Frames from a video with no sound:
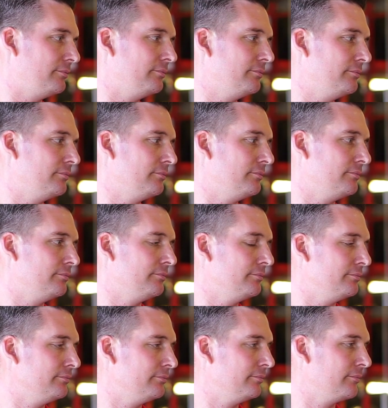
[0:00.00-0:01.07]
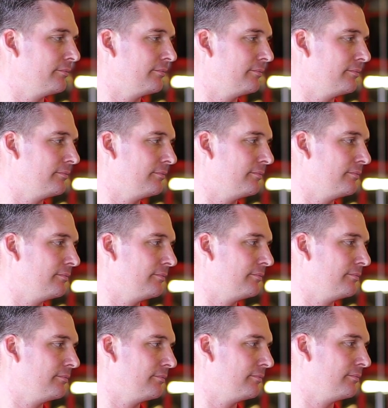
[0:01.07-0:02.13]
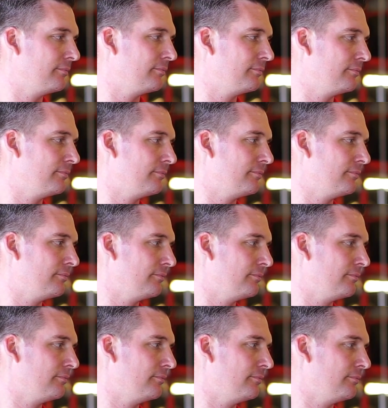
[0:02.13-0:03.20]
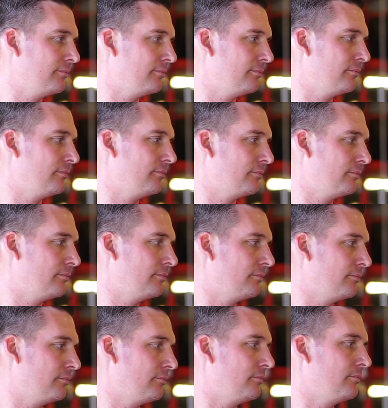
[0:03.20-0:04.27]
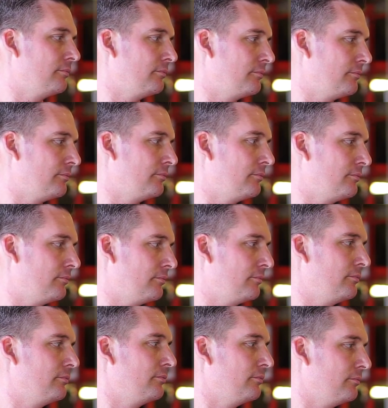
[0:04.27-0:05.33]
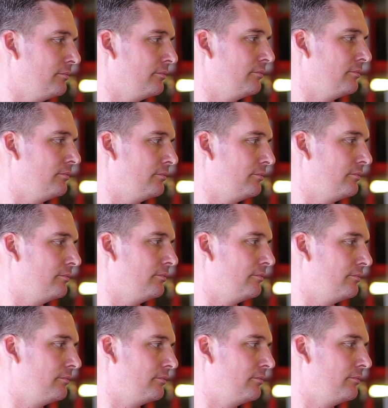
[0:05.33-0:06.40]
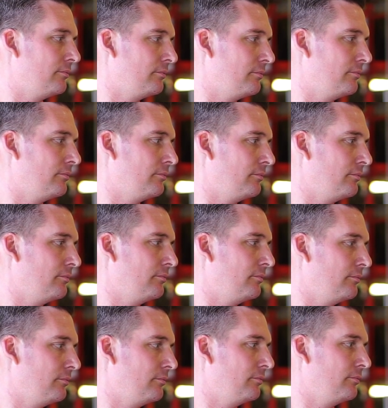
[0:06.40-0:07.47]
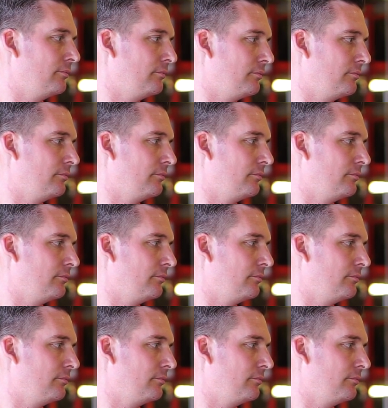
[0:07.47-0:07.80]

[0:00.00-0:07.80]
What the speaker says: This person isn't speaking.